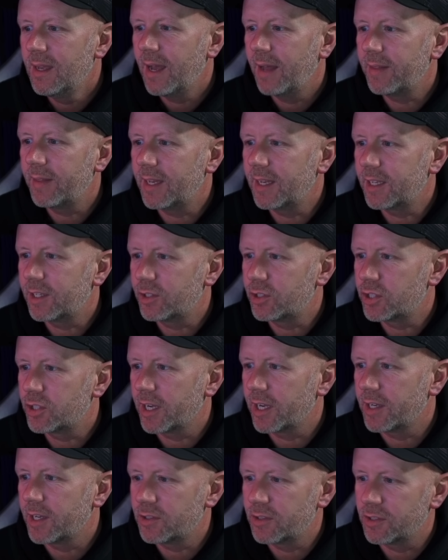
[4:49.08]
and then you can
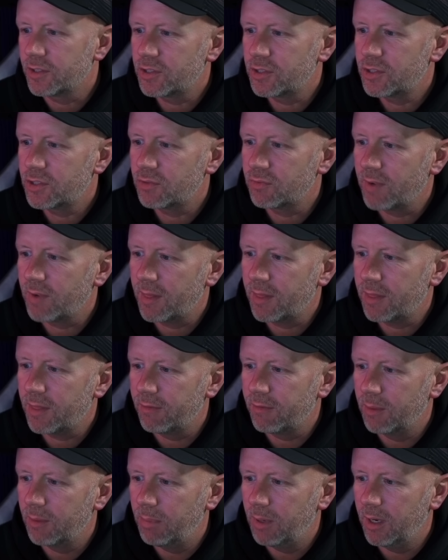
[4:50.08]
change the strength
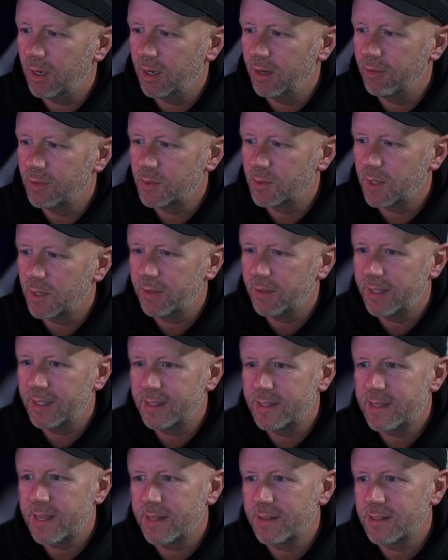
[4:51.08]
of the blur as well, the
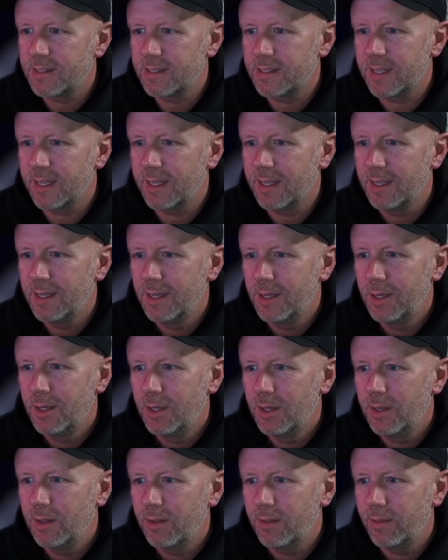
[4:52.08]
intensity
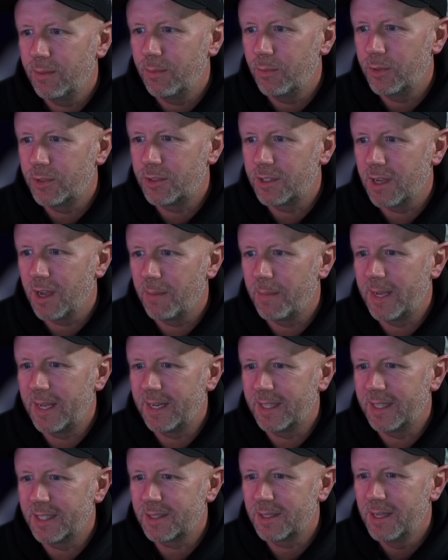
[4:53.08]
which, I mean,
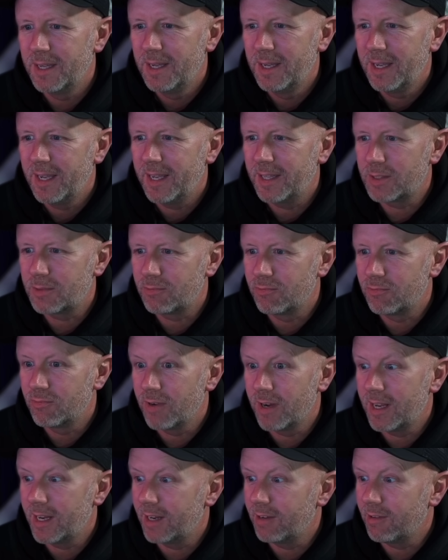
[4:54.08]
it's
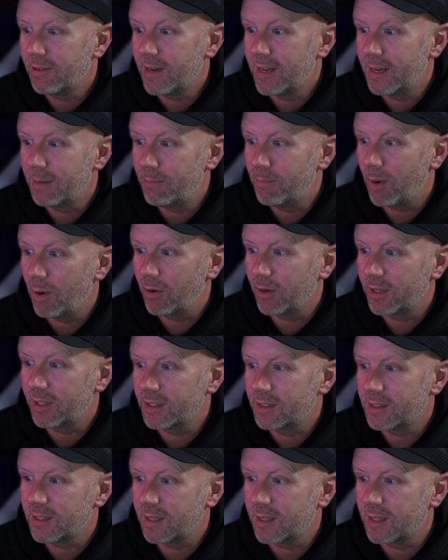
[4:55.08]
really, really
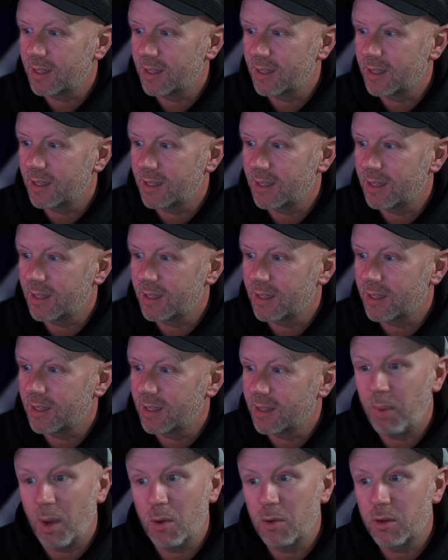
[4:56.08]
bonkers. And then you've got
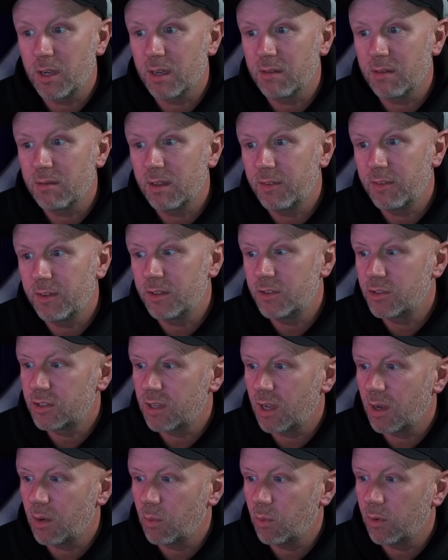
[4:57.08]
bokeh if you just
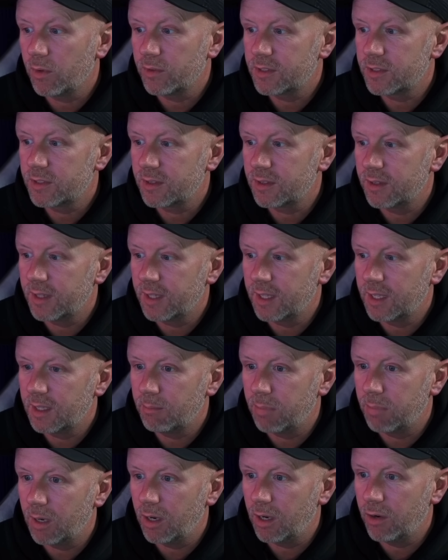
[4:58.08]
don't want the
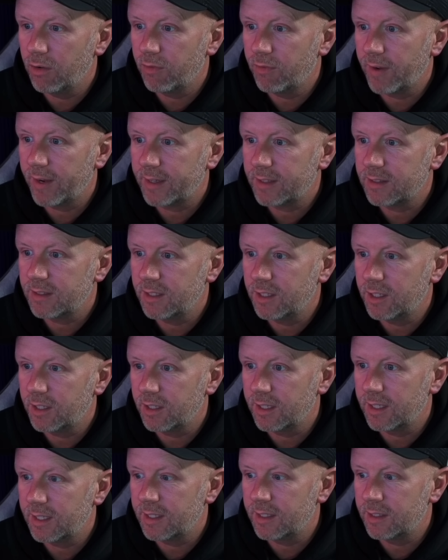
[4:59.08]
blur effect, and you
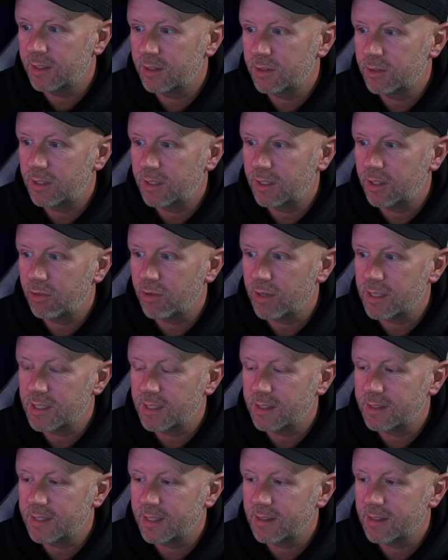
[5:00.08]
can increase the
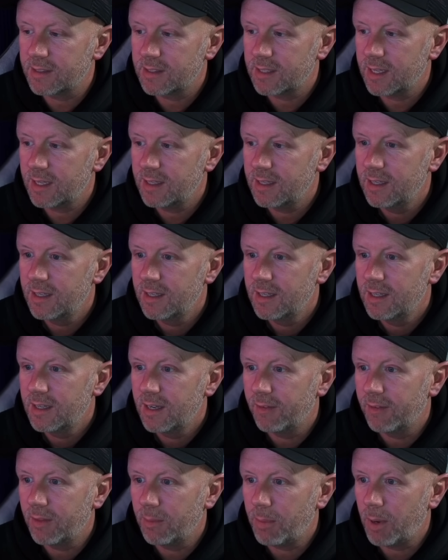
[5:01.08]
intensity
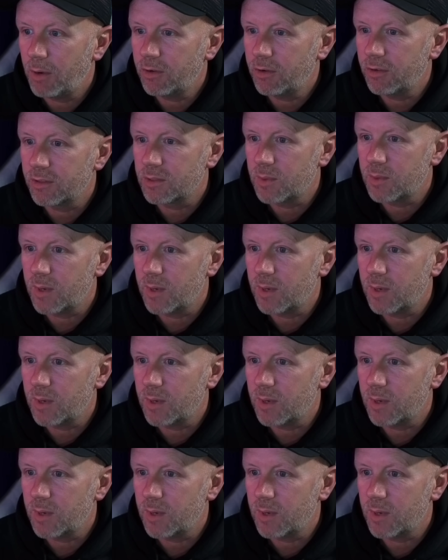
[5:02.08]
of the bokeh as